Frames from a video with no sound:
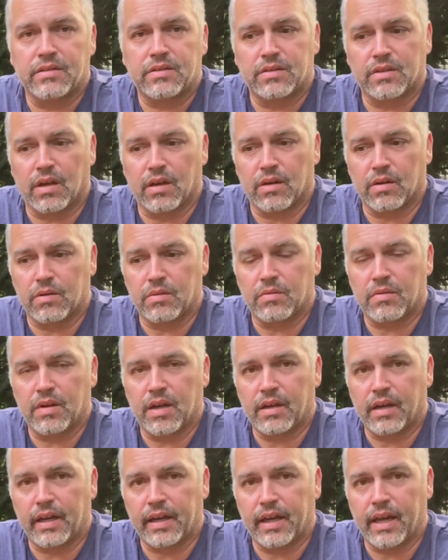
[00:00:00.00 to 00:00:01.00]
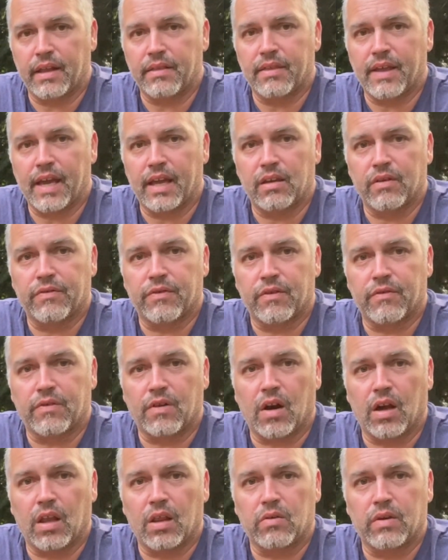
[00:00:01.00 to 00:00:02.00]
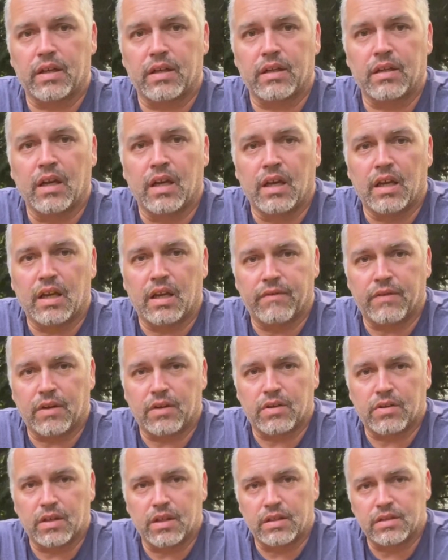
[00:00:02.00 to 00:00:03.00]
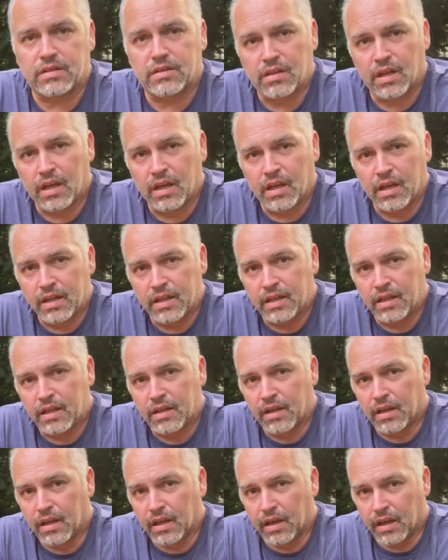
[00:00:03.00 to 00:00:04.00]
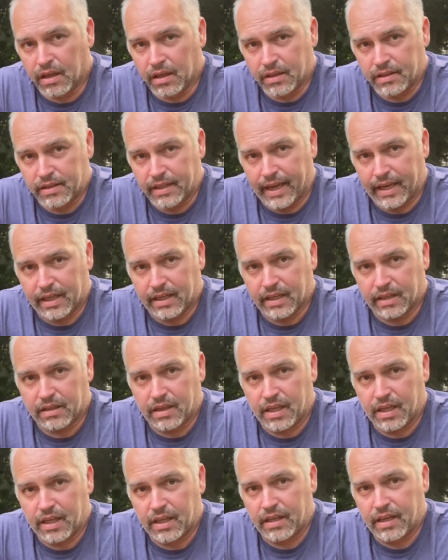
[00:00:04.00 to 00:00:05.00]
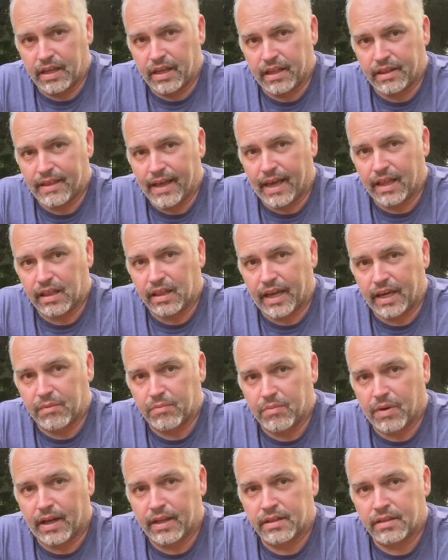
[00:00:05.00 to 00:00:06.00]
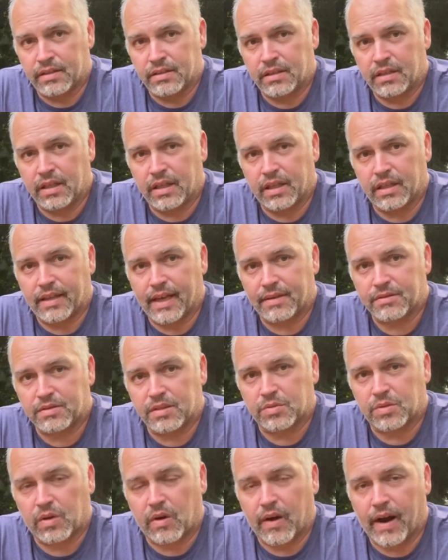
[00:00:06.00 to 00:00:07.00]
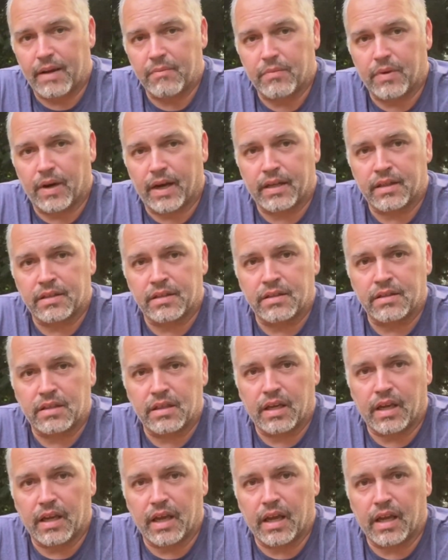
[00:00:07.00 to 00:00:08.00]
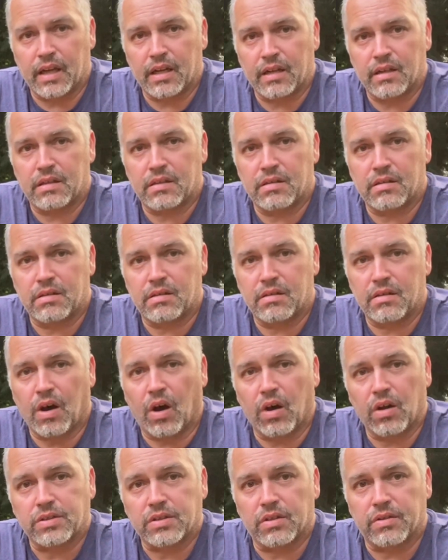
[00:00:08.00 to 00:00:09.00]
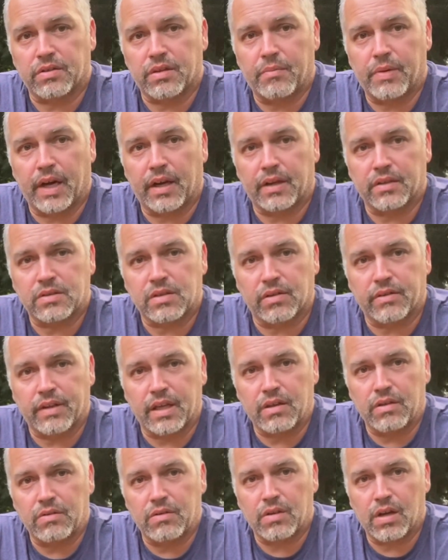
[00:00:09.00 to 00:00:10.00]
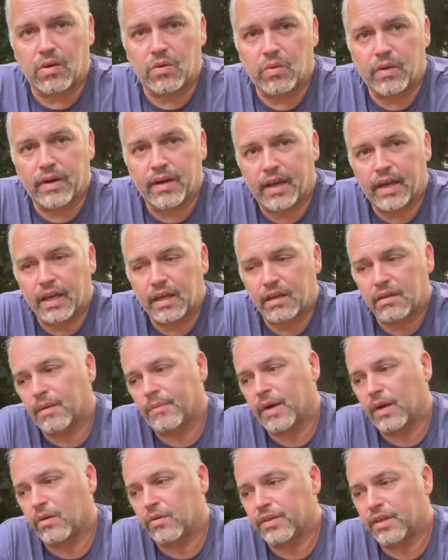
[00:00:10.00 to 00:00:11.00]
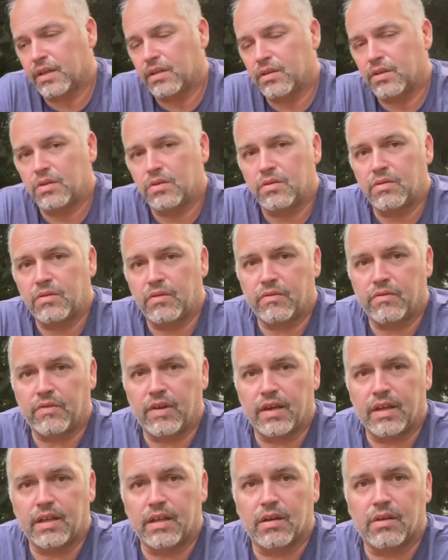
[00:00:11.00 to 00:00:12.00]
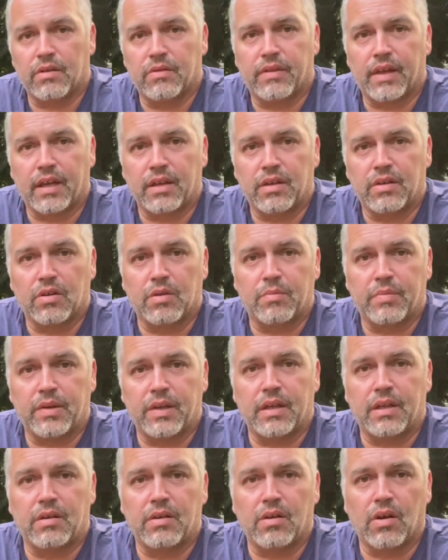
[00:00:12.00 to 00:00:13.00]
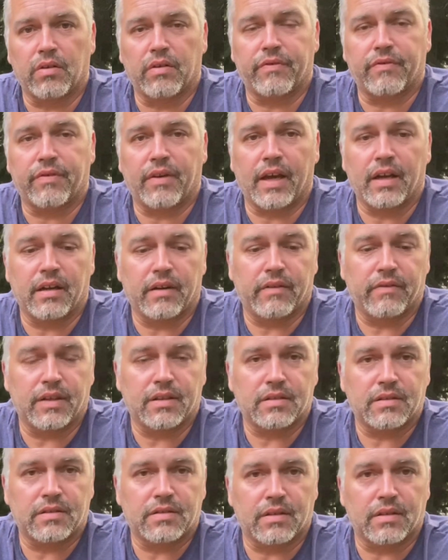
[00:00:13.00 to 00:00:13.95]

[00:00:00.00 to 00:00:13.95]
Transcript: So again, thank you for following. If you could take and hit that like button, hit that subscribe button, and also the bell so that you know when I come out with a new video that you'll be notified of it.